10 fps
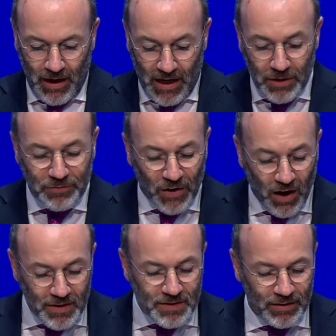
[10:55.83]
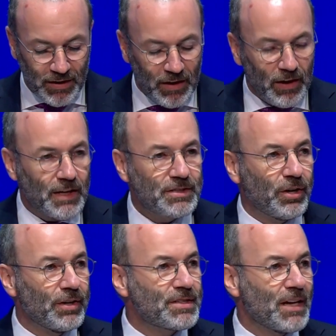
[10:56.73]
And in France, his
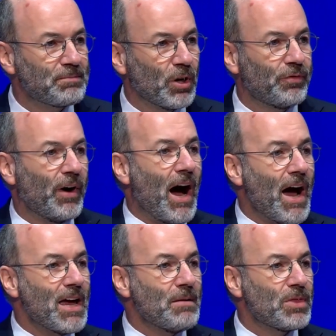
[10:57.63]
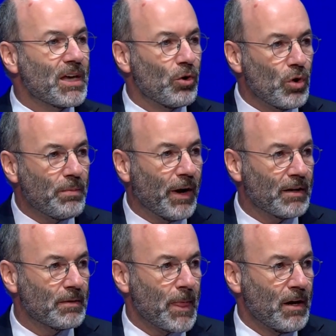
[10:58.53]
concept of "I am the only
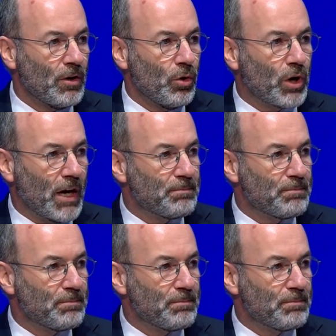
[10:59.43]
one who can